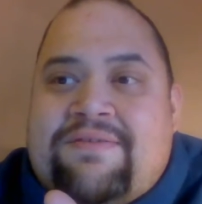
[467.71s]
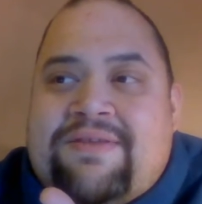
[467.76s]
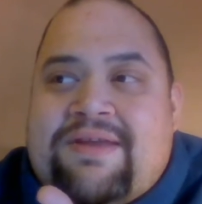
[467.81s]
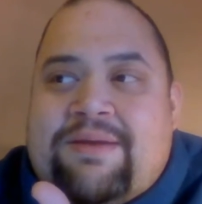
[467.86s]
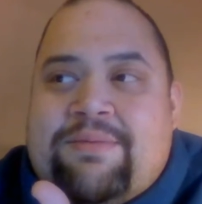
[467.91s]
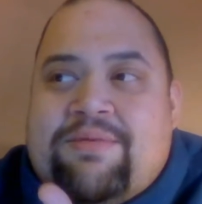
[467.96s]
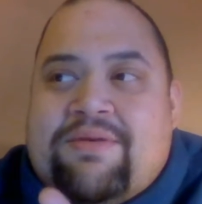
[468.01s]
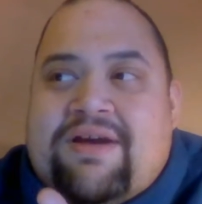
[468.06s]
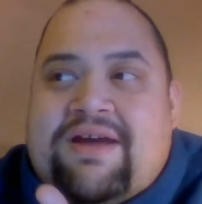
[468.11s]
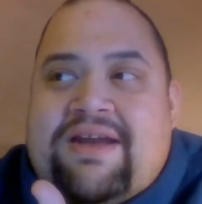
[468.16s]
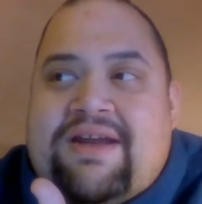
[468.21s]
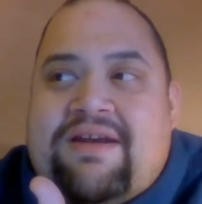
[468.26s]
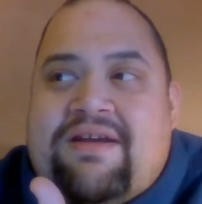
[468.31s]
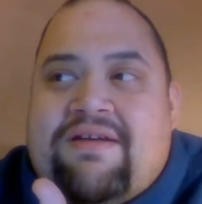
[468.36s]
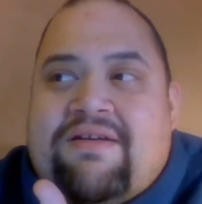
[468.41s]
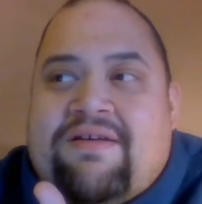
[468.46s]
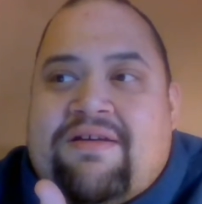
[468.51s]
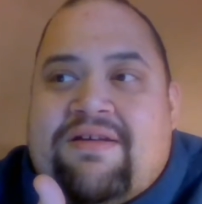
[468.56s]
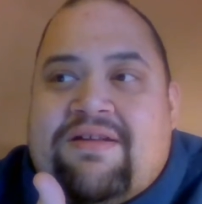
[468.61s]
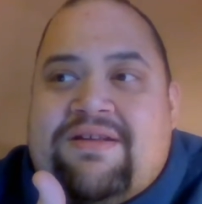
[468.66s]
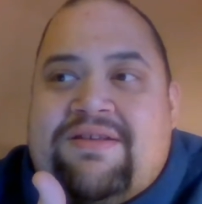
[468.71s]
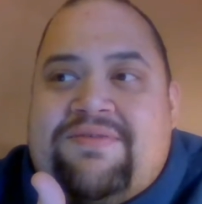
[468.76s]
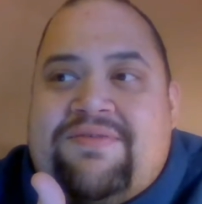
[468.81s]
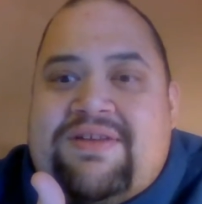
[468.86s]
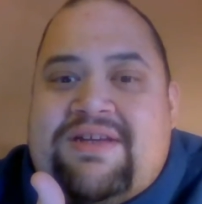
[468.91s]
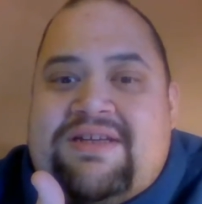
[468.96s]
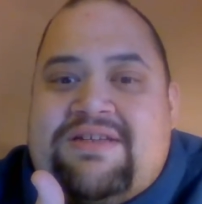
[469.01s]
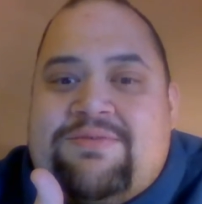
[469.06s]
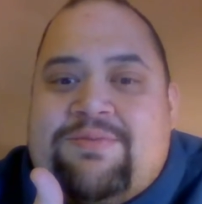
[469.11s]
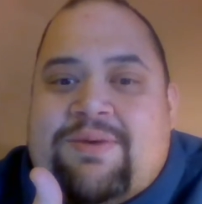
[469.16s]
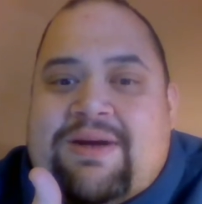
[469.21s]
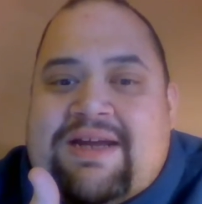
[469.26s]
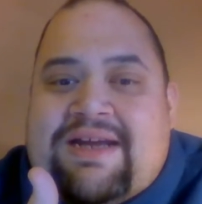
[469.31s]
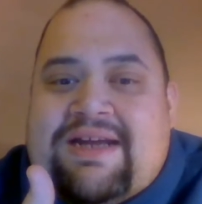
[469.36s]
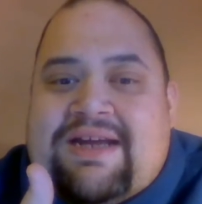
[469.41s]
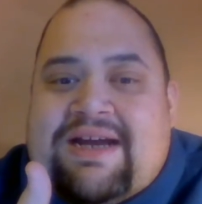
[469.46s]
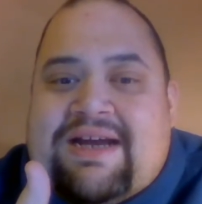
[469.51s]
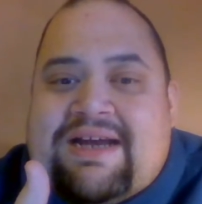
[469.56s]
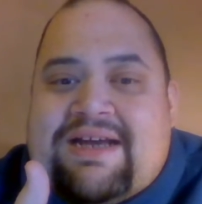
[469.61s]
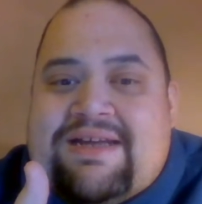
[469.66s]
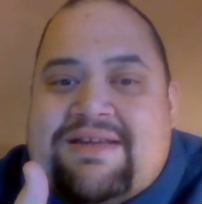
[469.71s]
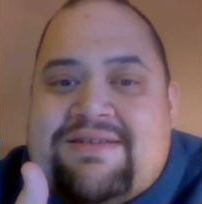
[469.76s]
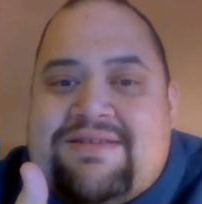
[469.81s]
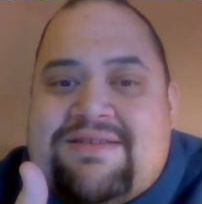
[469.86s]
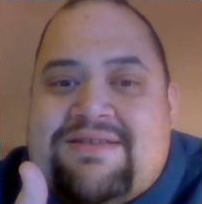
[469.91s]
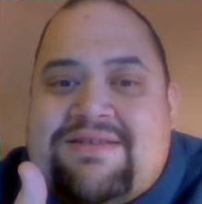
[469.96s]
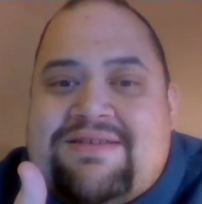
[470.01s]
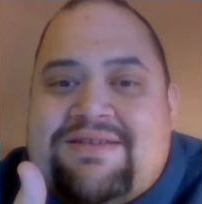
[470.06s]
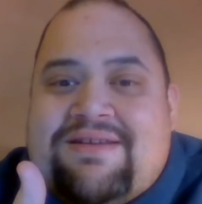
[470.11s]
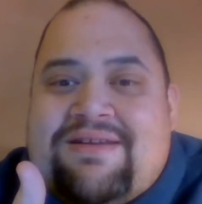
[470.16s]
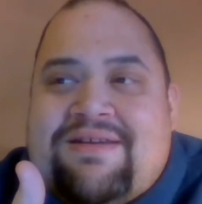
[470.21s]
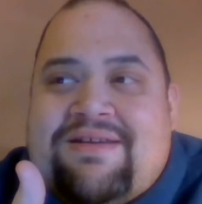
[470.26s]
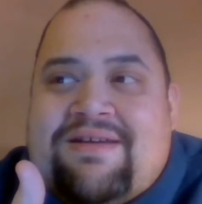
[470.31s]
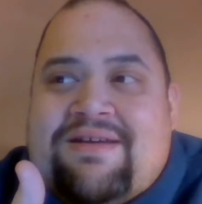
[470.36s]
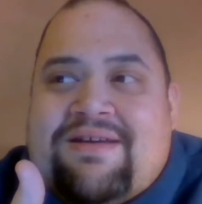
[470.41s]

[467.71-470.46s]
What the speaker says: they brought in all of these white guys.